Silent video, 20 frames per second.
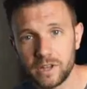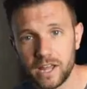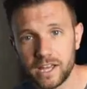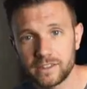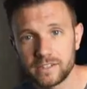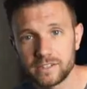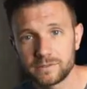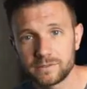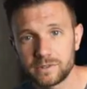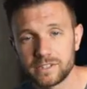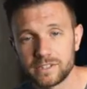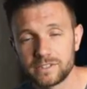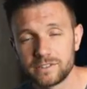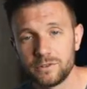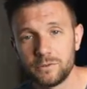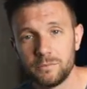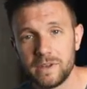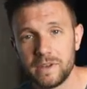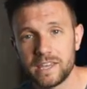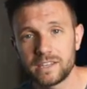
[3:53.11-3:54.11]
the video is
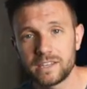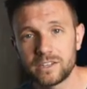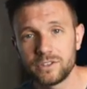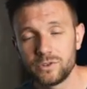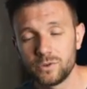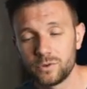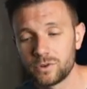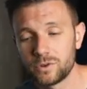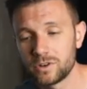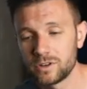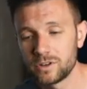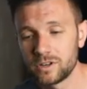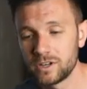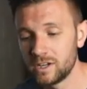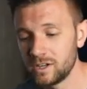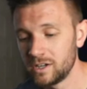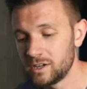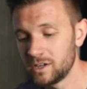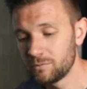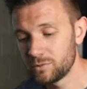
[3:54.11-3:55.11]
automatically muted,
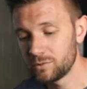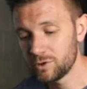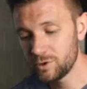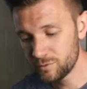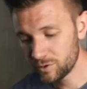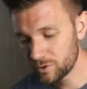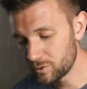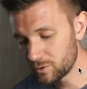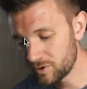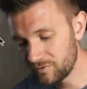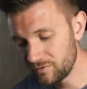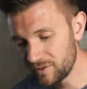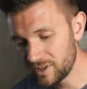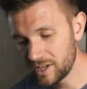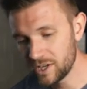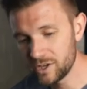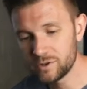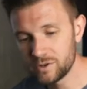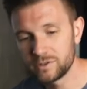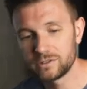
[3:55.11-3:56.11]
and we can open
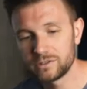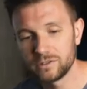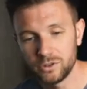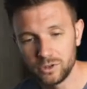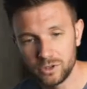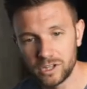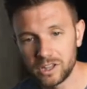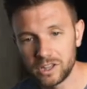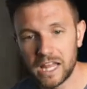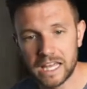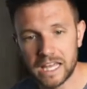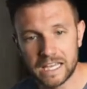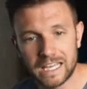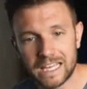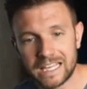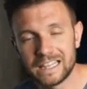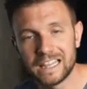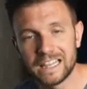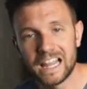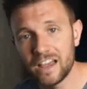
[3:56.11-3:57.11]
this and we can
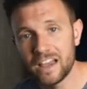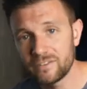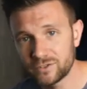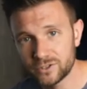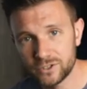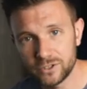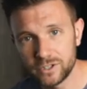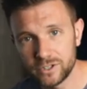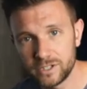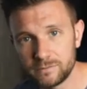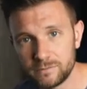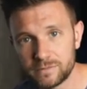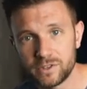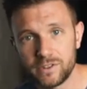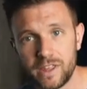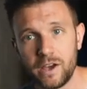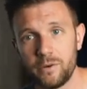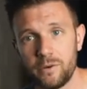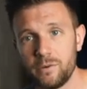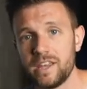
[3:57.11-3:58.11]
see testing to
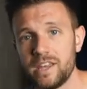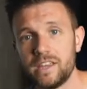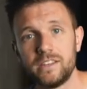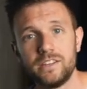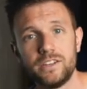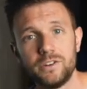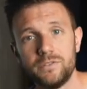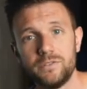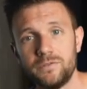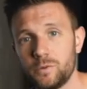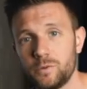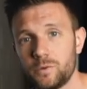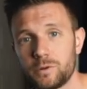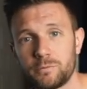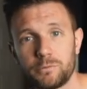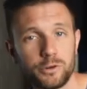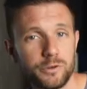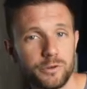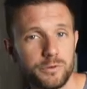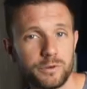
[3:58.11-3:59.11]
Wix dot com.
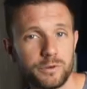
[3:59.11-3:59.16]
Of